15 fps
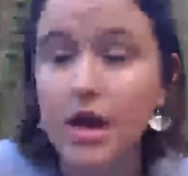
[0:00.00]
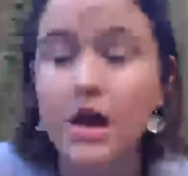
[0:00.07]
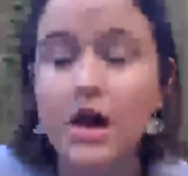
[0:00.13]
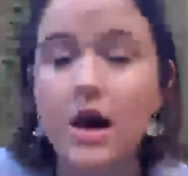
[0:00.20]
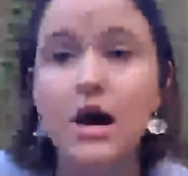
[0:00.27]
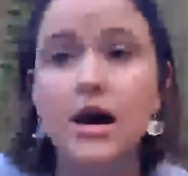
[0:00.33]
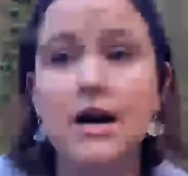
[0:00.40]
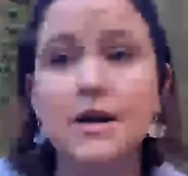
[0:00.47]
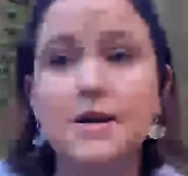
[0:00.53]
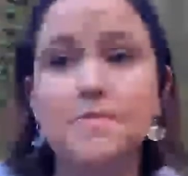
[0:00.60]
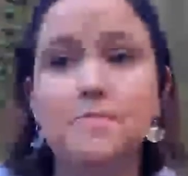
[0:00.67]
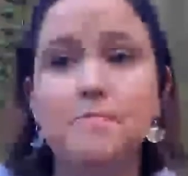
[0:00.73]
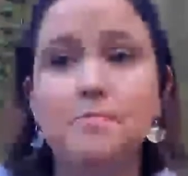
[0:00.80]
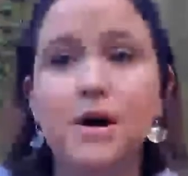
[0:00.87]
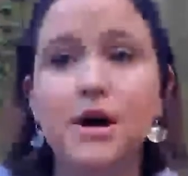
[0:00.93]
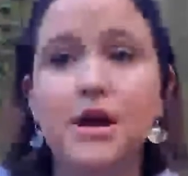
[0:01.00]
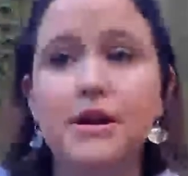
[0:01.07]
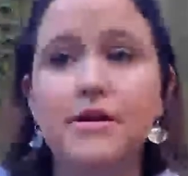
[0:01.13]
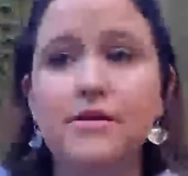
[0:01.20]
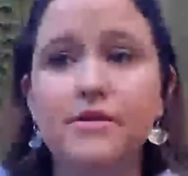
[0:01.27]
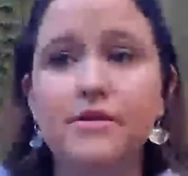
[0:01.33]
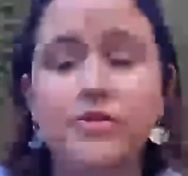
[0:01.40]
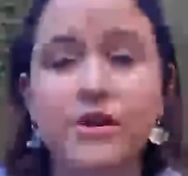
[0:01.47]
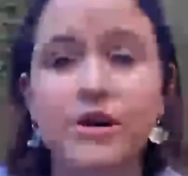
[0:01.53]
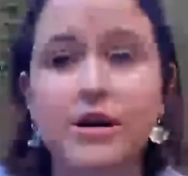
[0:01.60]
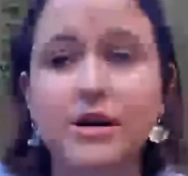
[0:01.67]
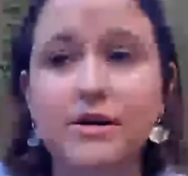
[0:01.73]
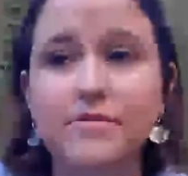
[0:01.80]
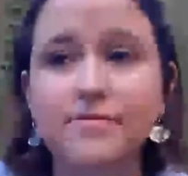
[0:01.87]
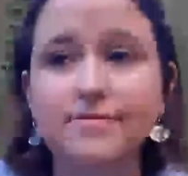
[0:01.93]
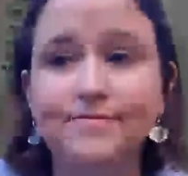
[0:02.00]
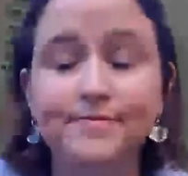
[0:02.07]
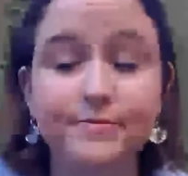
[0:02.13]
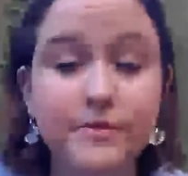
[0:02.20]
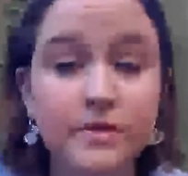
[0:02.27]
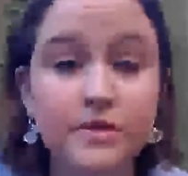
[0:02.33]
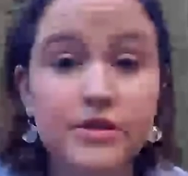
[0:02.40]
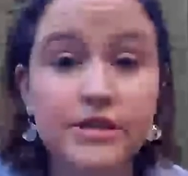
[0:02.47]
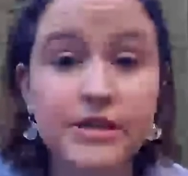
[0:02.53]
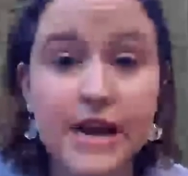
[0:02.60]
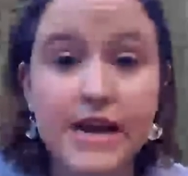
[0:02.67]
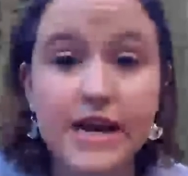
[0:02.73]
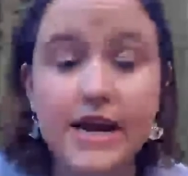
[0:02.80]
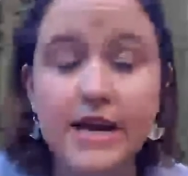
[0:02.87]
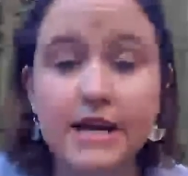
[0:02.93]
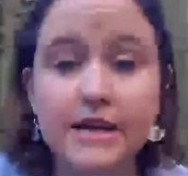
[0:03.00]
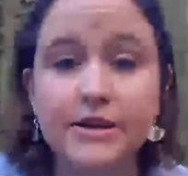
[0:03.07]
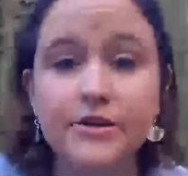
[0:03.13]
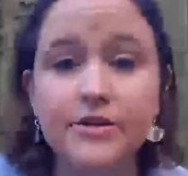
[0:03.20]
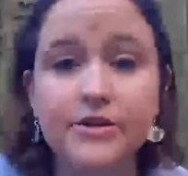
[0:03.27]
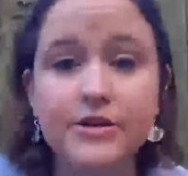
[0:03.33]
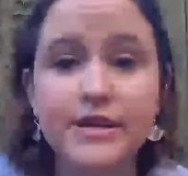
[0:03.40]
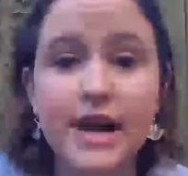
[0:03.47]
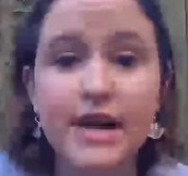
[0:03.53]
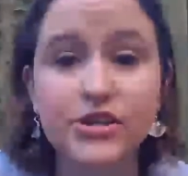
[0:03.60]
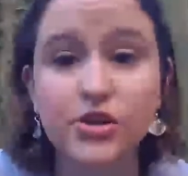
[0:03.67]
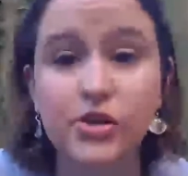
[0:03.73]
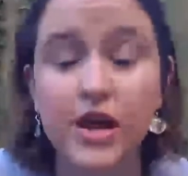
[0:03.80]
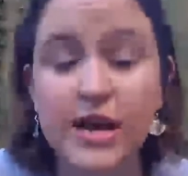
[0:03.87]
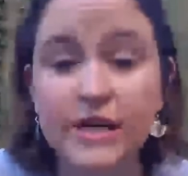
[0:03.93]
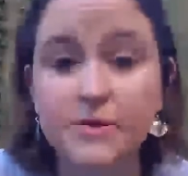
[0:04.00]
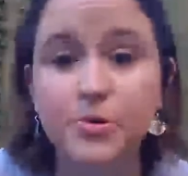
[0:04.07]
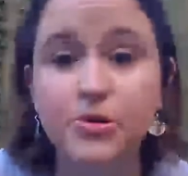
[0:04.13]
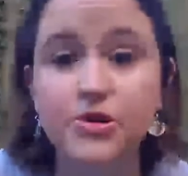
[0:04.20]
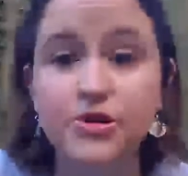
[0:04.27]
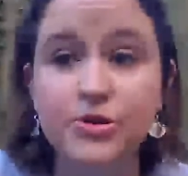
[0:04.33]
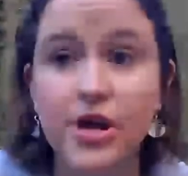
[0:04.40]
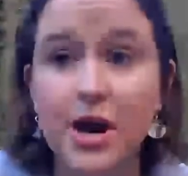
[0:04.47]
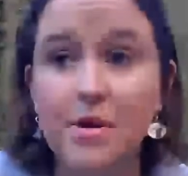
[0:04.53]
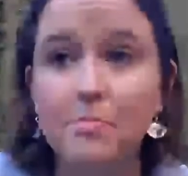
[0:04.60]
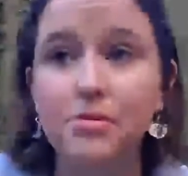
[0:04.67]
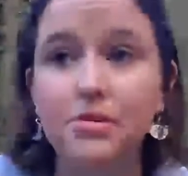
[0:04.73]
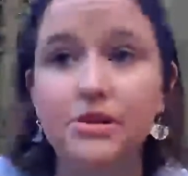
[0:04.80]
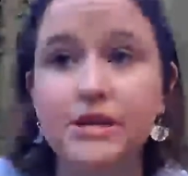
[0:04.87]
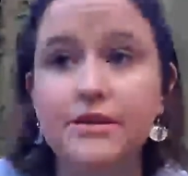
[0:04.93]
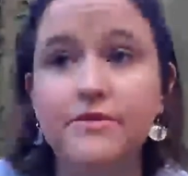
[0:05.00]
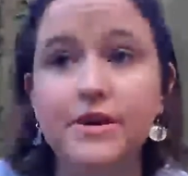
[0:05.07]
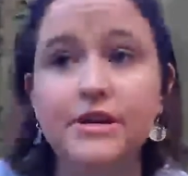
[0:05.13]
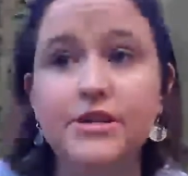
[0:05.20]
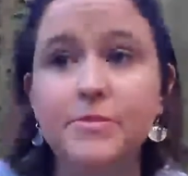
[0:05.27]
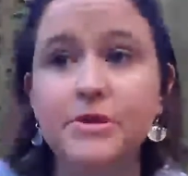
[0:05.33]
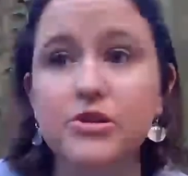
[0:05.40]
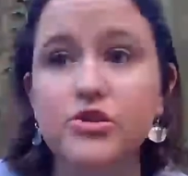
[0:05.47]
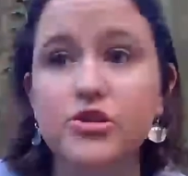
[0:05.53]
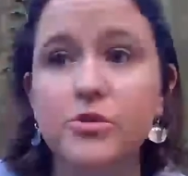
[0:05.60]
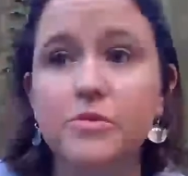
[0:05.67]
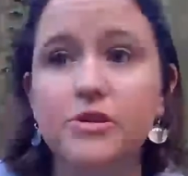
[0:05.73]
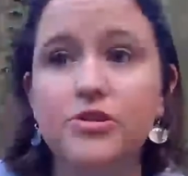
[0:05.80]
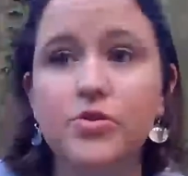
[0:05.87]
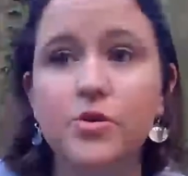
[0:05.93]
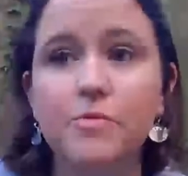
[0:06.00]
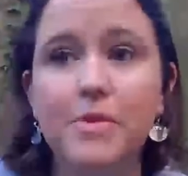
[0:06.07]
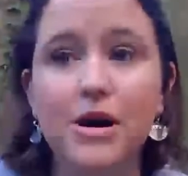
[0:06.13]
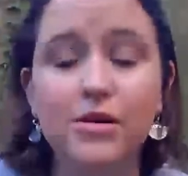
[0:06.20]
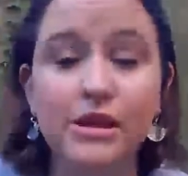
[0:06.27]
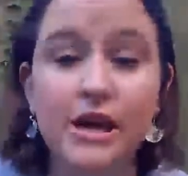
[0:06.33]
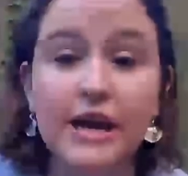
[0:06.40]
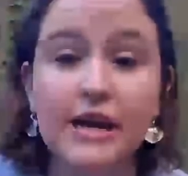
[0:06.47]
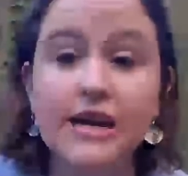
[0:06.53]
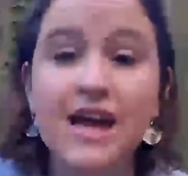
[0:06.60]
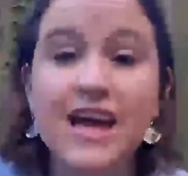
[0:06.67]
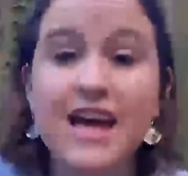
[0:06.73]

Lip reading: but the state and national experts do not believe it to be attributed to a mountain lion.